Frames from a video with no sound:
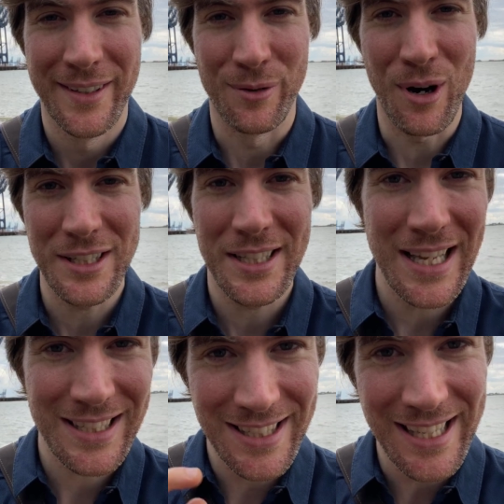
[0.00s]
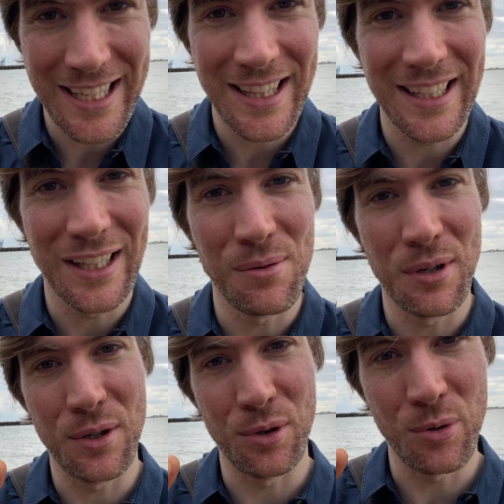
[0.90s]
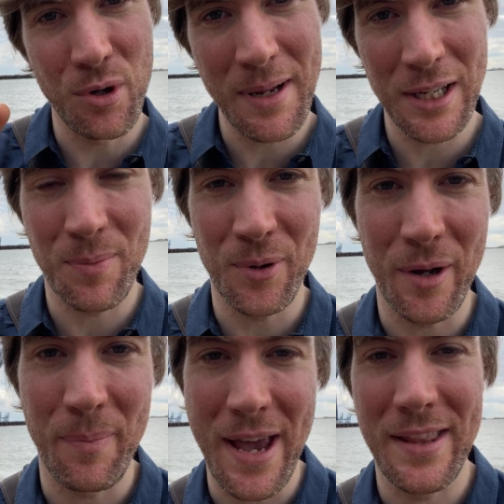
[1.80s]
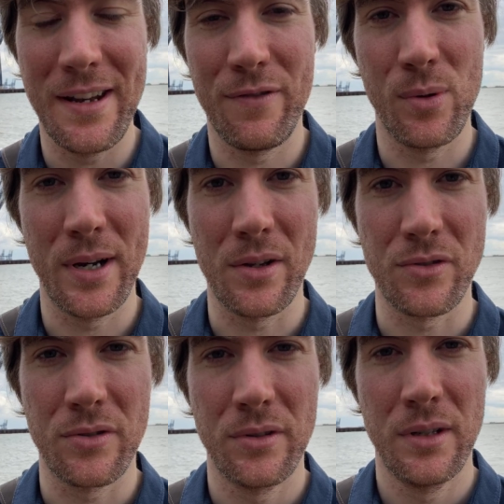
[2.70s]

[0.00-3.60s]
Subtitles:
right? So that's the second thing you want to do. You want to make your product better than everyone else.